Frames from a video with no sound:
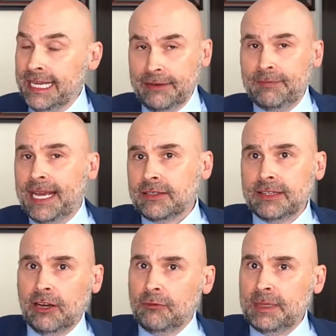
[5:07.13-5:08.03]
In fact,
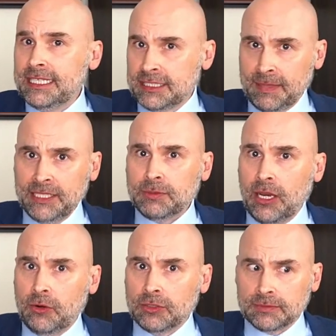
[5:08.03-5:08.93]
there have been dispensary
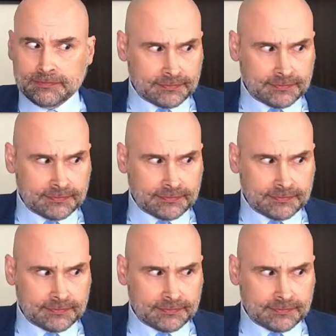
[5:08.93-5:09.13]
owners